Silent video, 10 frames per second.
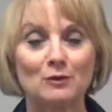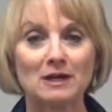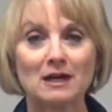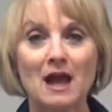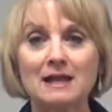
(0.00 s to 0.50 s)

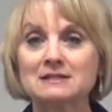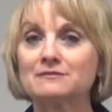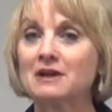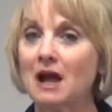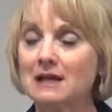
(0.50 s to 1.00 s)
What kind
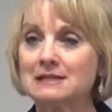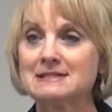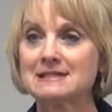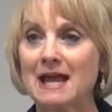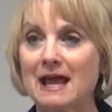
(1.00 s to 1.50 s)
of cut
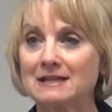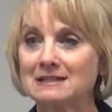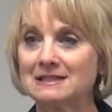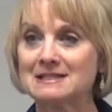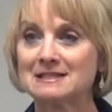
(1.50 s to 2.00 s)
is that
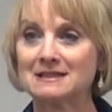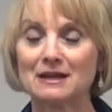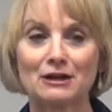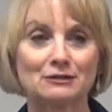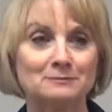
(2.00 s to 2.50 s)
listed
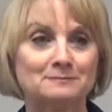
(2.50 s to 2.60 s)
there?